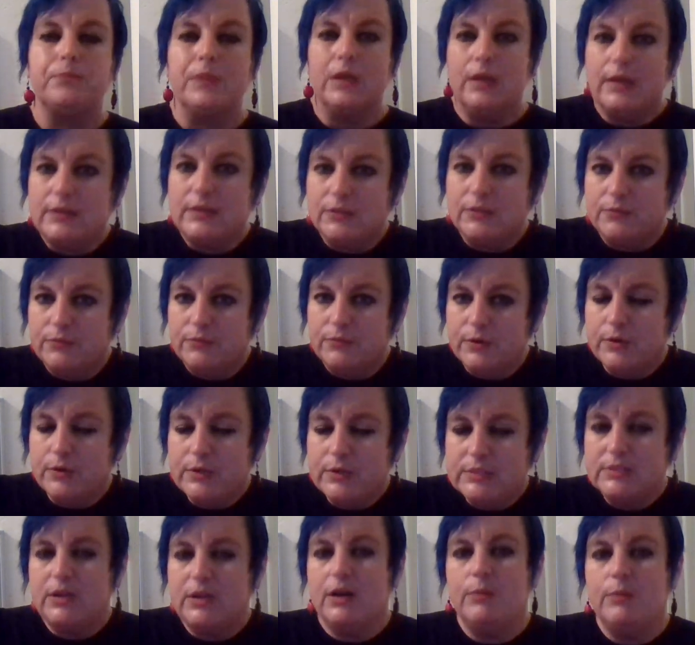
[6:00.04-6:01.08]
at the very
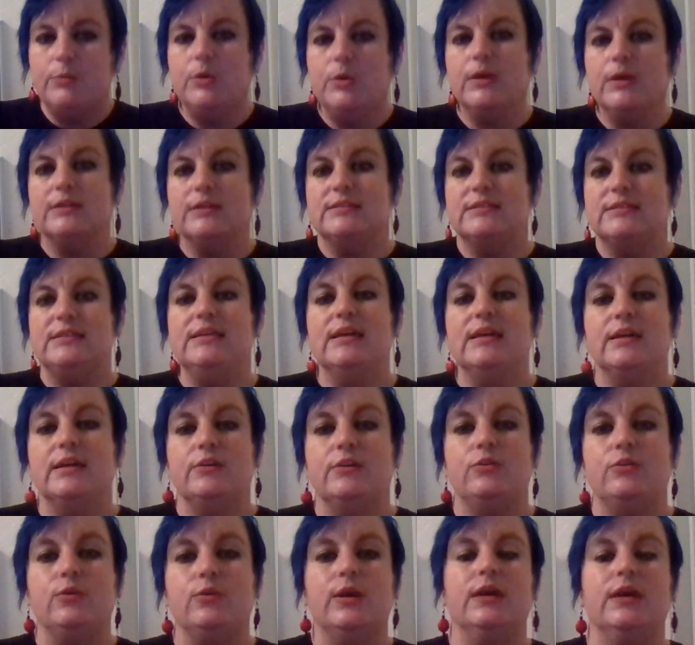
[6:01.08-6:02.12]
top you had Tien,
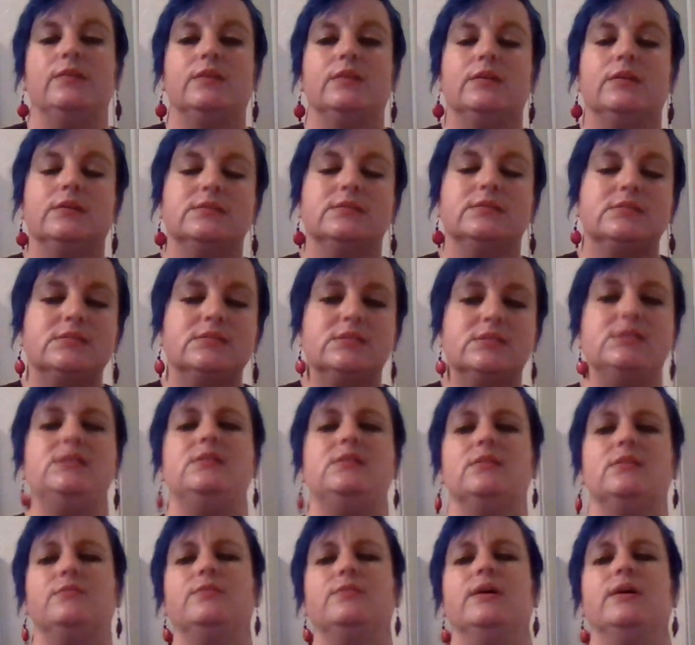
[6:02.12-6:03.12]
you had the seat of